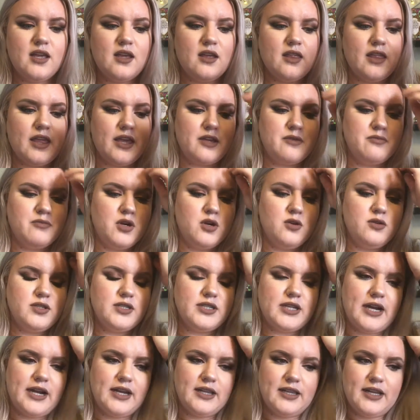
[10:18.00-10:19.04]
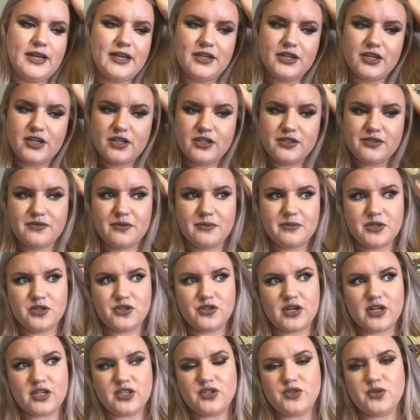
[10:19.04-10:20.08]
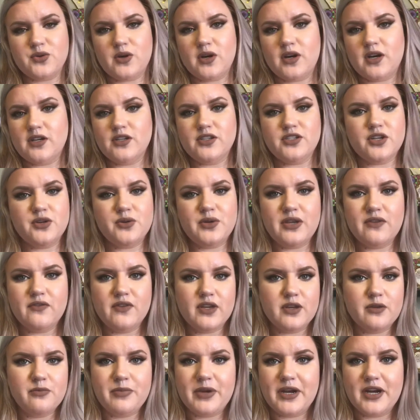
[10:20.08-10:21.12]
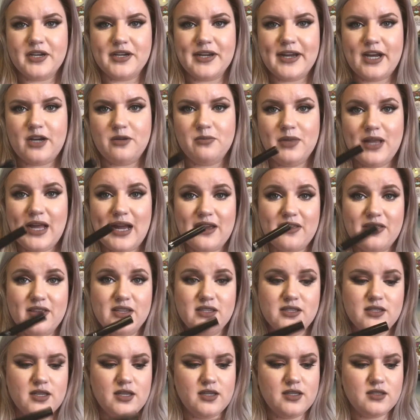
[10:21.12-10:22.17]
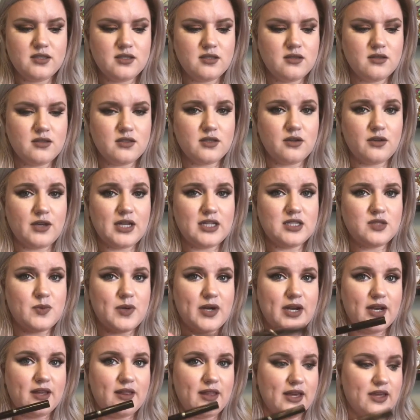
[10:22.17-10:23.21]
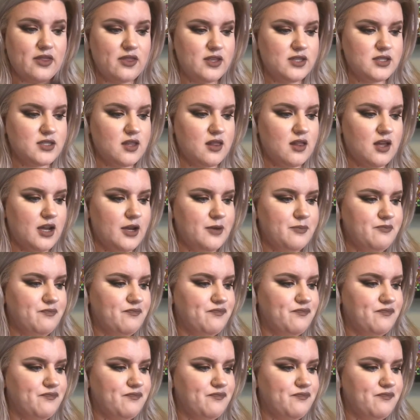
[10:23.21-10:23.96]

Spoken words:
Like most eyeliners from the drugstore don't even compare to how black this is. So that's why I like this a lot.